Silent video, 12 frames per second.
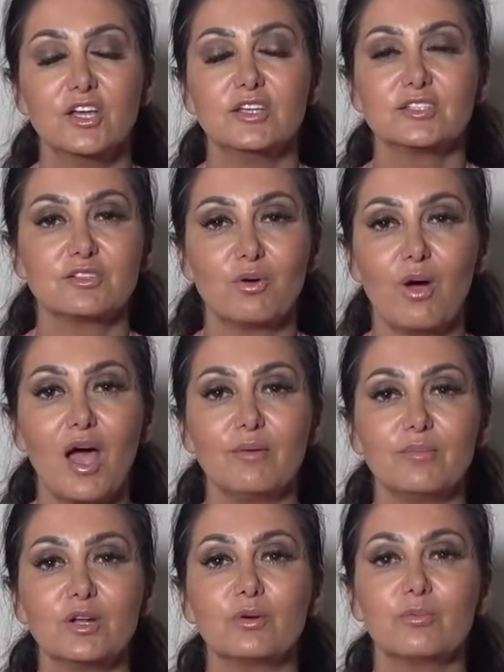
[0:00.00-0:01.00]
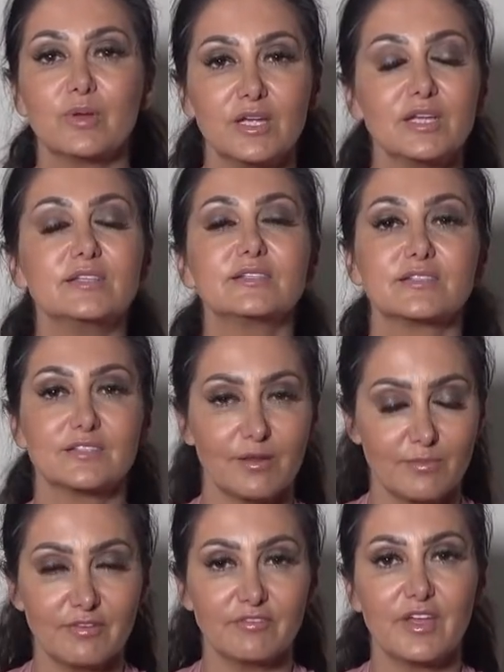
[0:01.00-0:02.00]
So I'm gonna read
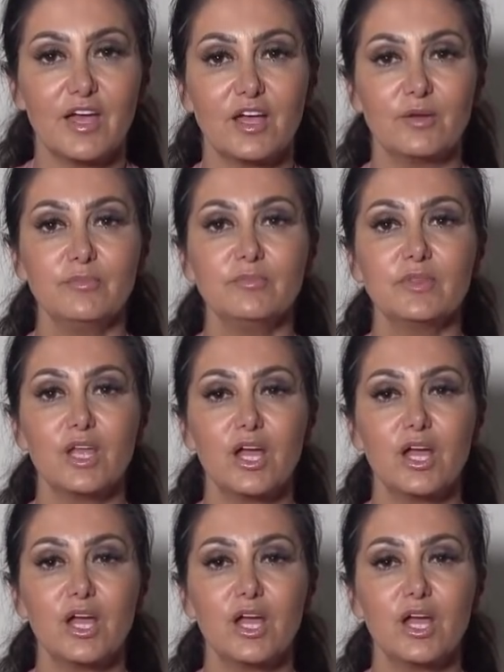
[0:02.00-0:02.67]
some of them.